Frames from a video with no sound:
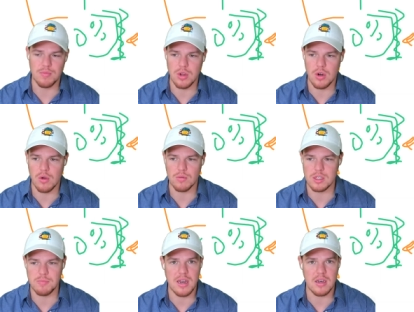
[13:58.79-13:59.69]
you know,
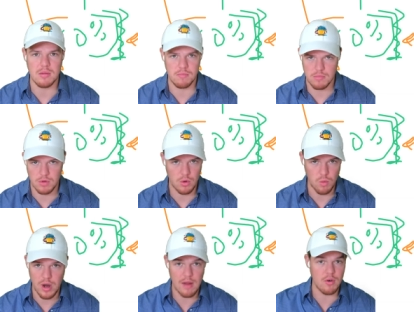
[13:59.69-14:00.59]
spend you know,
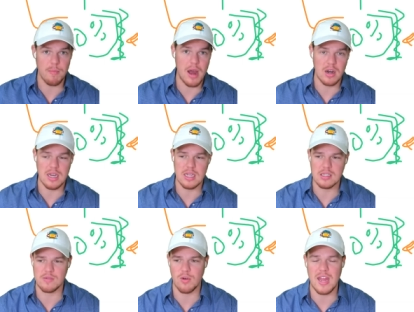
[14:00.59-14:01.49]
whatever amount it
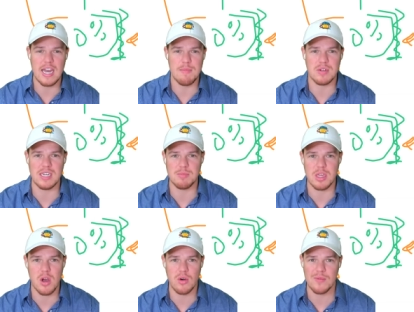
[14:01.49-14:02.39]
is for the 80% to be
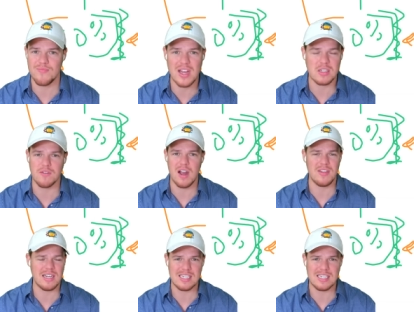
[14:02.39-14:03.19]
coded. That's fine. That's